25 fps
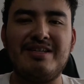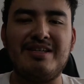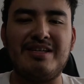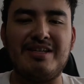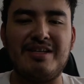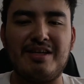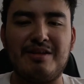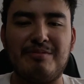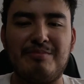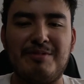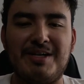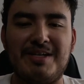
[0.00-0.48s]

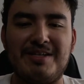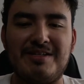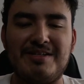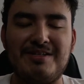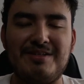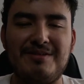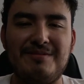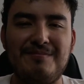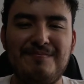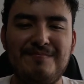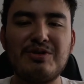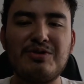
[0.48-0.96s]
in
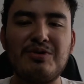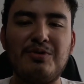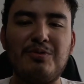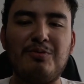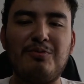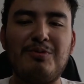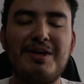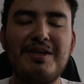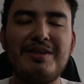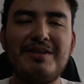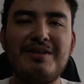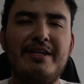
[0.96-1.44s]
advance. So
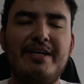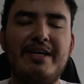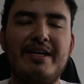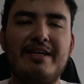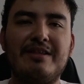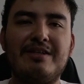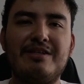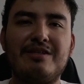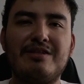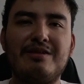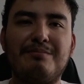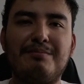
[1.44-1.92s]
why did
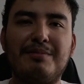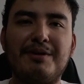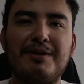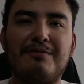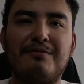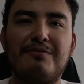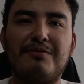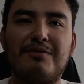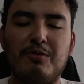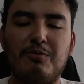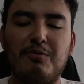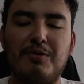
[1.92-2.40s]
I
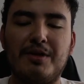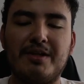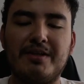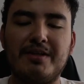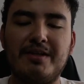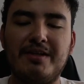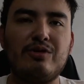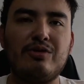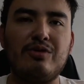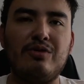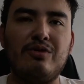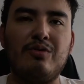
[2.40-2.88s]
disappear for a
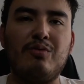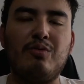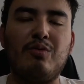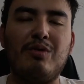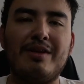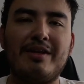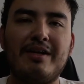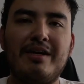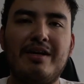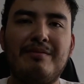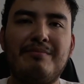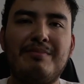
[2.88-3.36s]
week? So
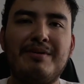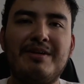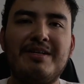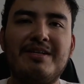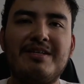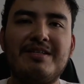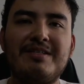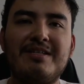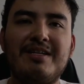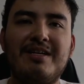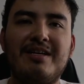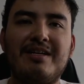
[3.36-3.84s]
what happened
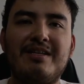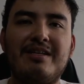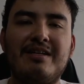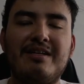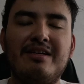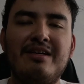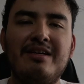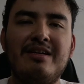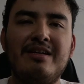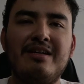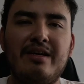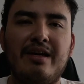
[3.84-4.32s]
is that
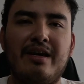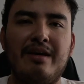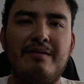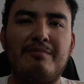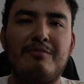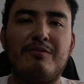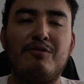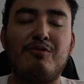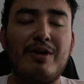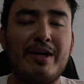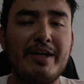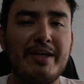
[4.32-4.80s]

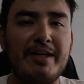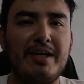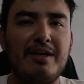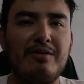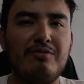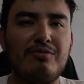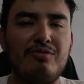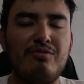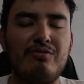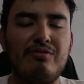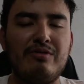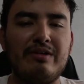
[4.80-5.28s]
I'm right
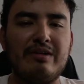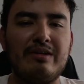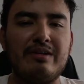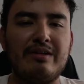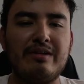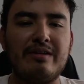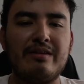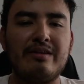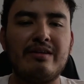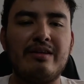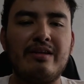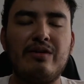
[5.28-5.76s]
now
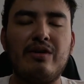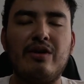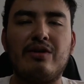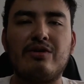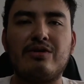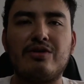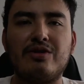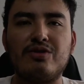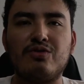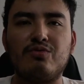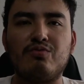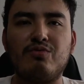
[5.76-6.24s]
doing the
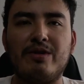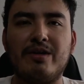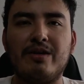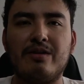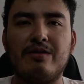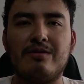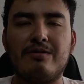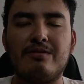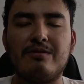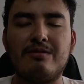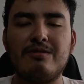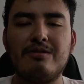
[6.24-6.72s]
Artist Way
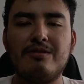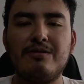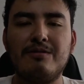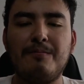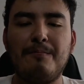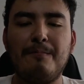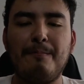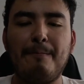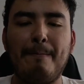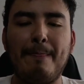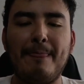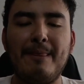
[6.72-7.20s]
course,
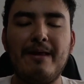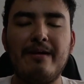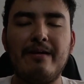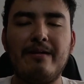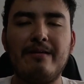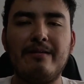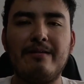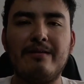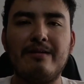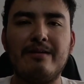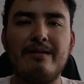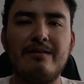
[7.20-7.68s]

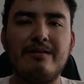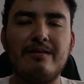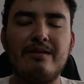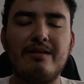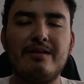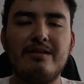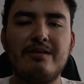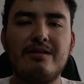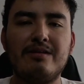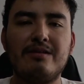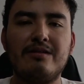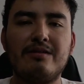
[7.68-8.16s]
and in
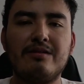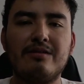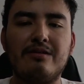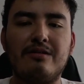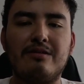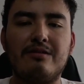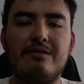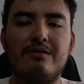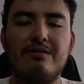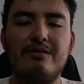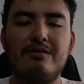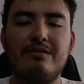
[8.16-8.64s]
this
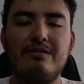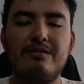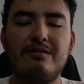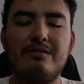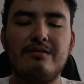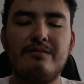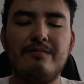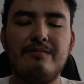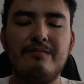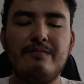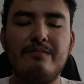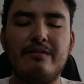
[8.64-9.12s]
course,
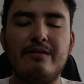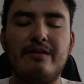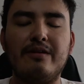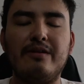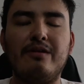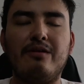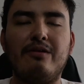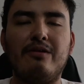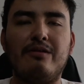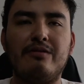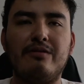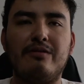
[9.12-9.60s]

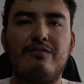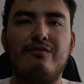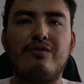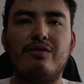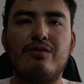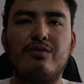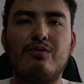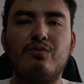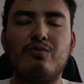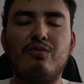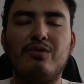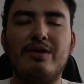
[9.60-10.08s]
on the
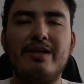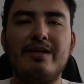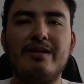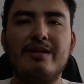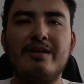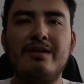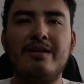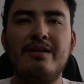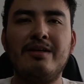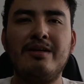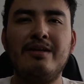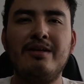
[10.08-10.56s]
4th
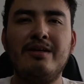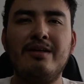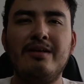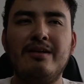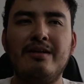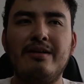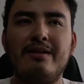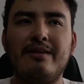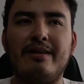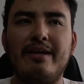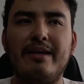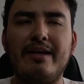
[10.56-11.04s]
week,
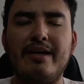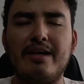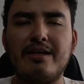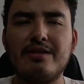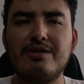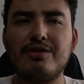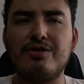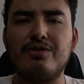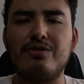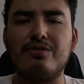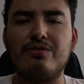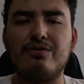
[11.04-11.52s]
they
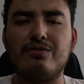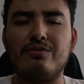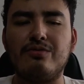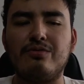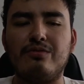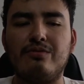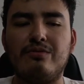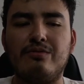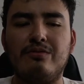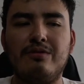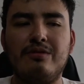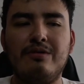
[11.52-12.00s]
ask you
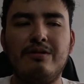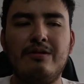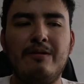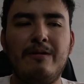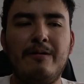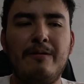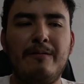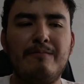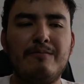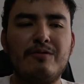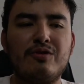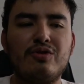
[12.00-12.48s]
to
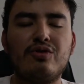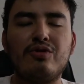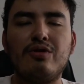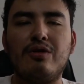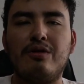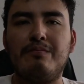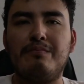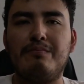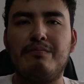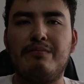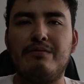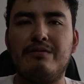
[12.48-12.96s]

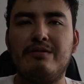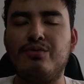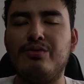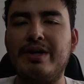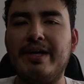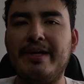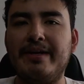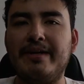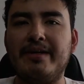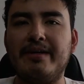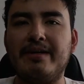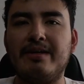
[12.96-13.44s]
stop
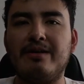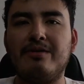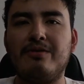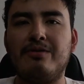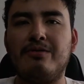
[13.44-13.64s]
reading